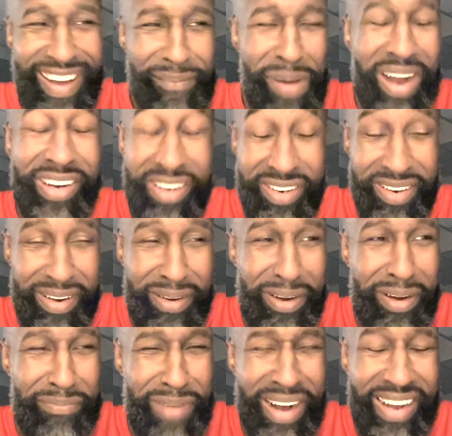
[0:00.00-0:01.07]
My
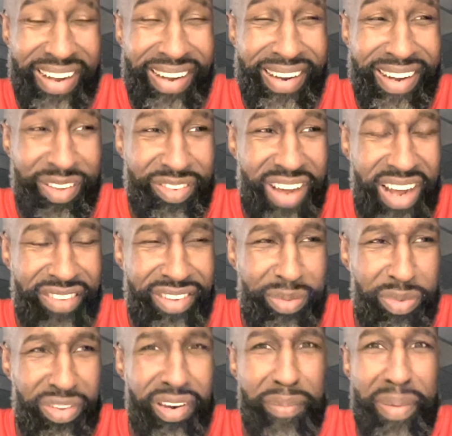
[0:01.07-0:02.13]
assigned seat
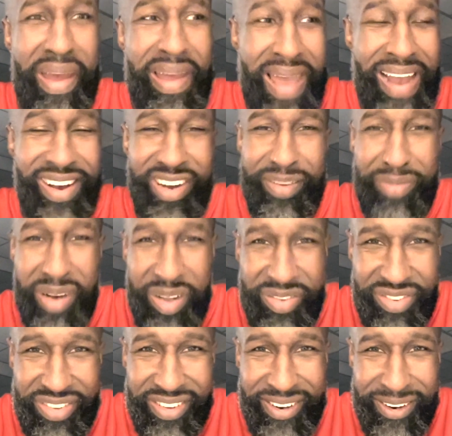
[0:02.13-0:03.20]
was in the back of the
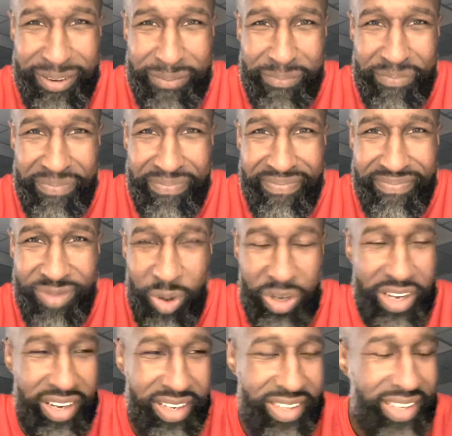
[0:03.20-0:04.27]
bus,
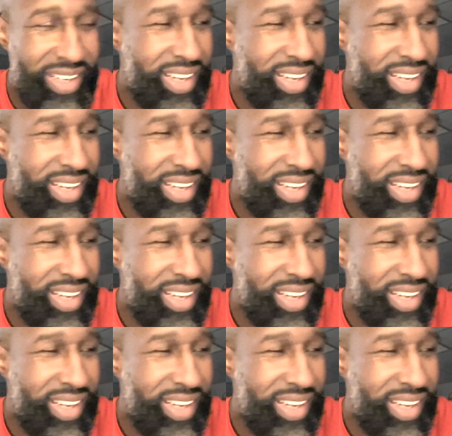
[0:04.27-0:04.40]
okay?